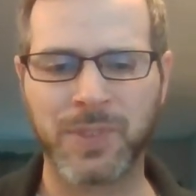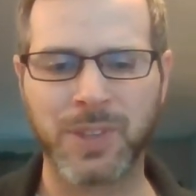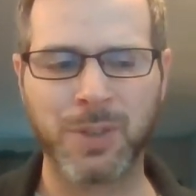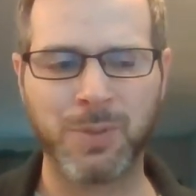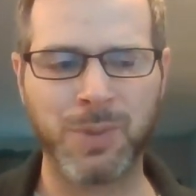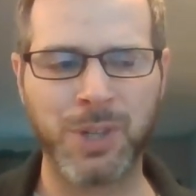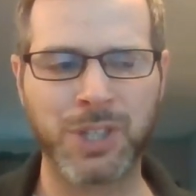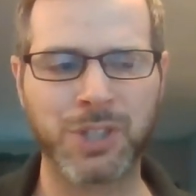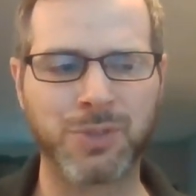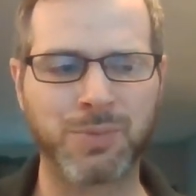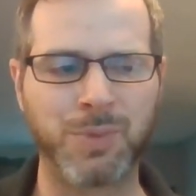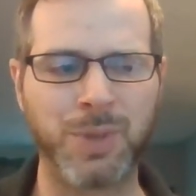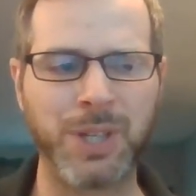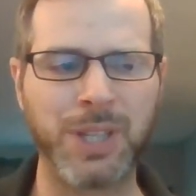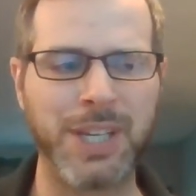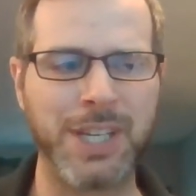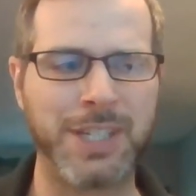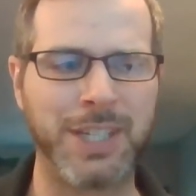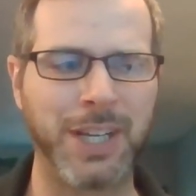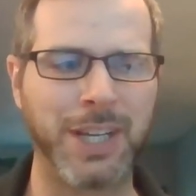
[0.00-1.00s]
which
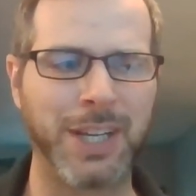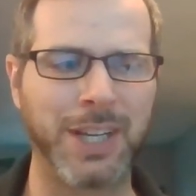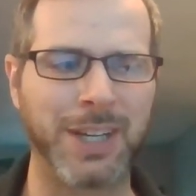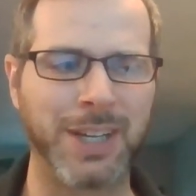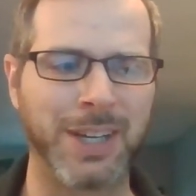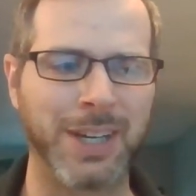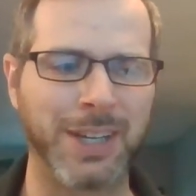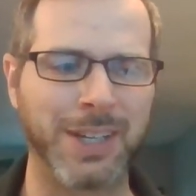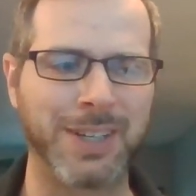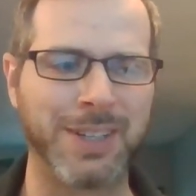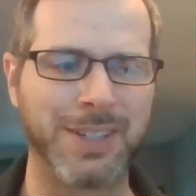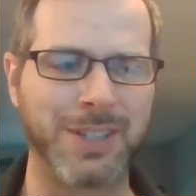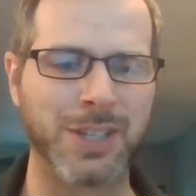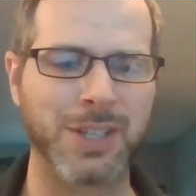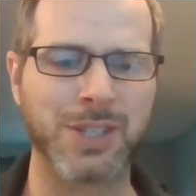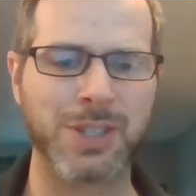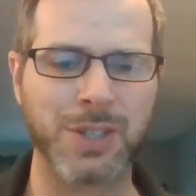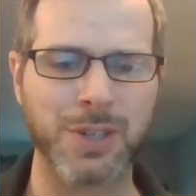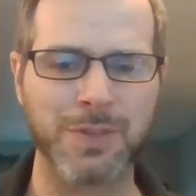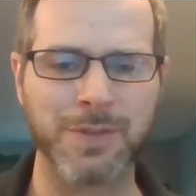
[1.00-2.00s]
really did it a
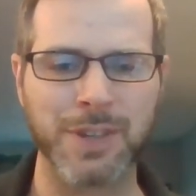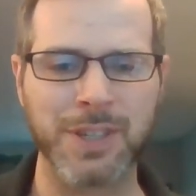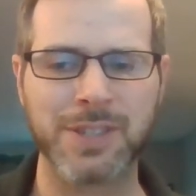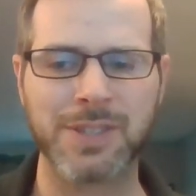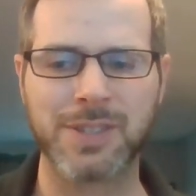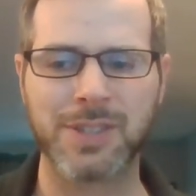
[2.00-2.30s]
disservice.